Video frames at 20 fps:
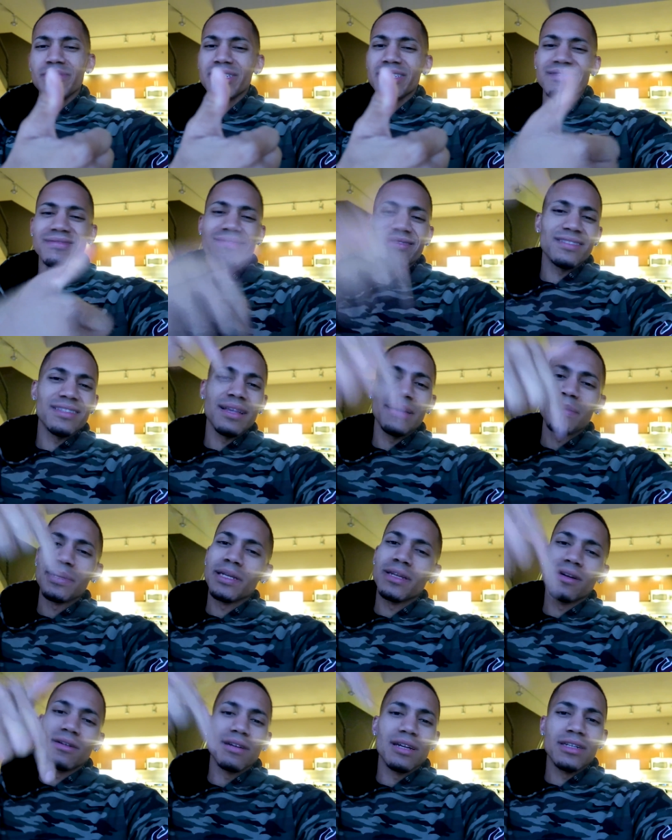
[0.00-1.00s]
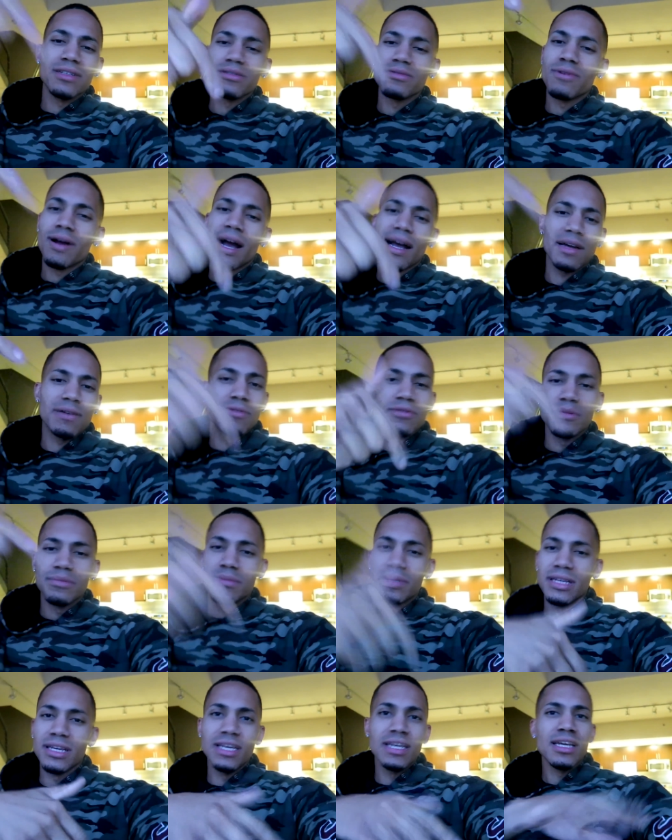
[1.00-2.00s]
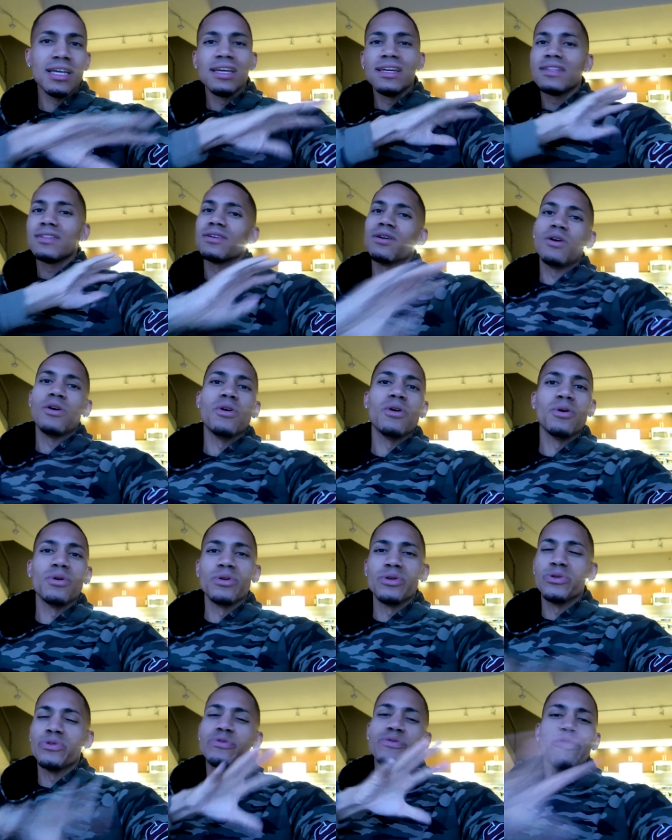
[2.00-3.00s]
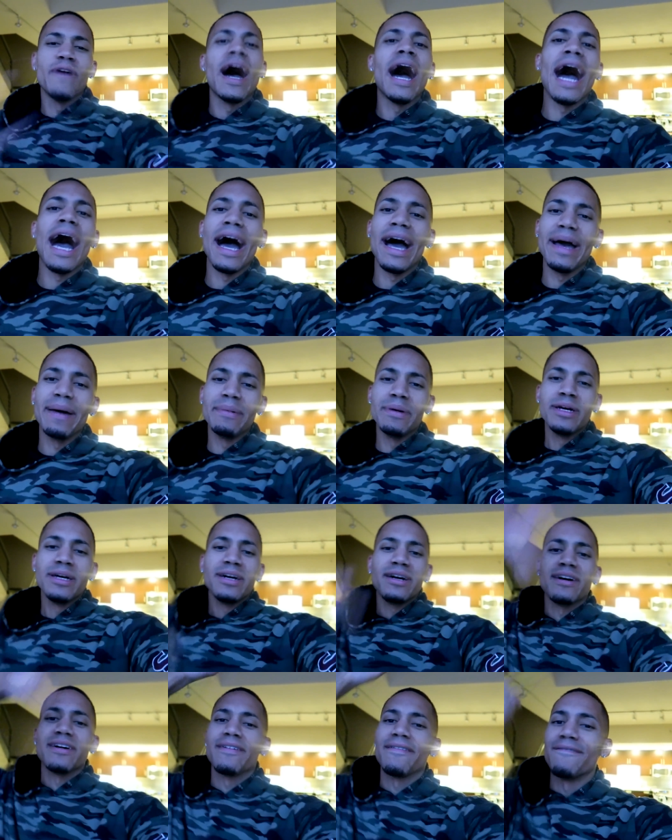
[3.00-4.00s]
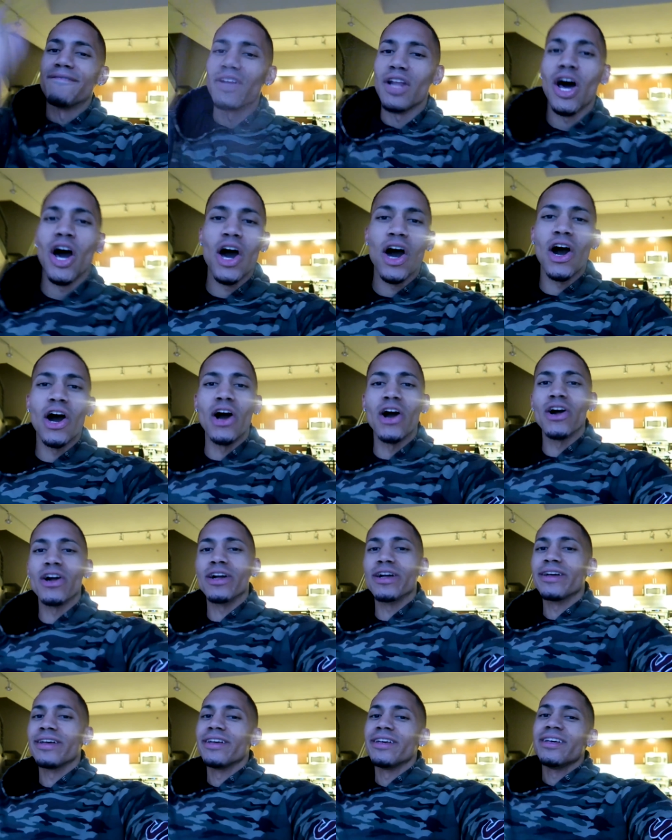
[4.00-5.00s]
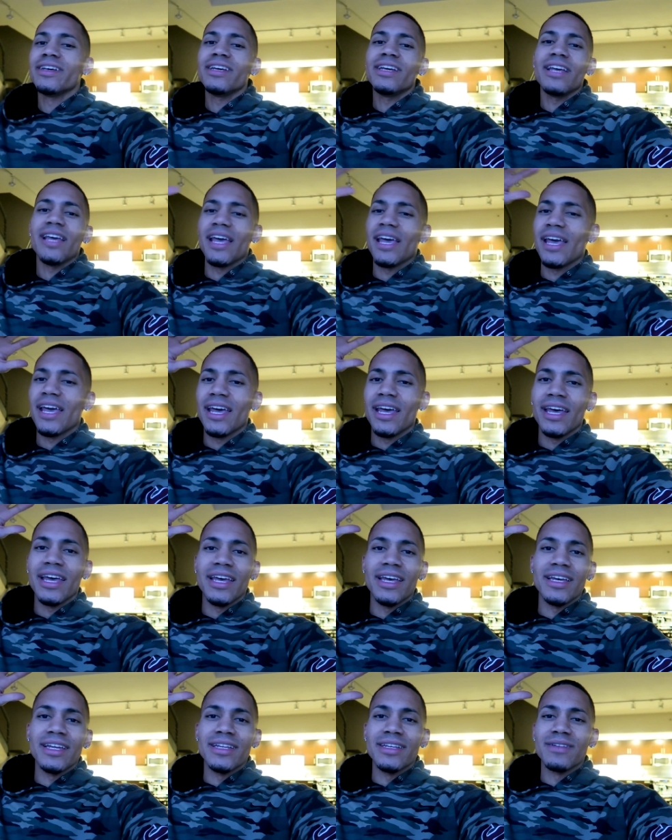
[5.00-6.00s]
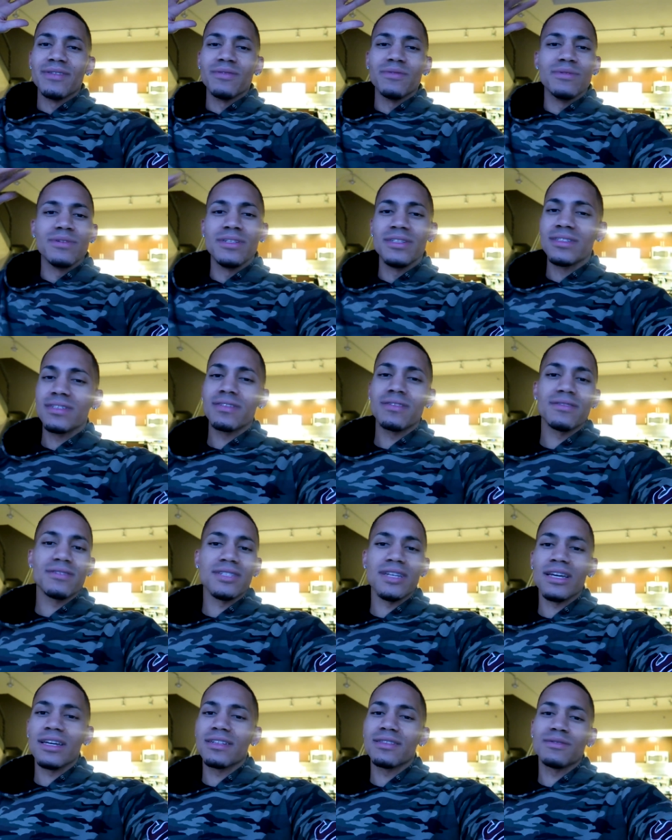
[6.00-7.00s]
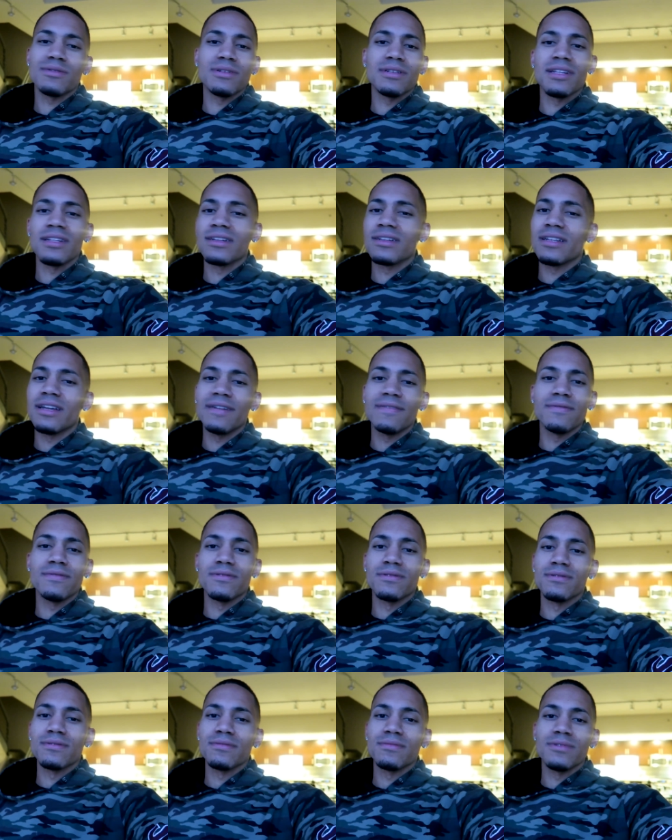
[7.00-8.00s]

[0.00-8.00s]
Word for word: Just let me know that you're rocking with me, the whole new vibe of the vlog. And we just gonna take it to another level.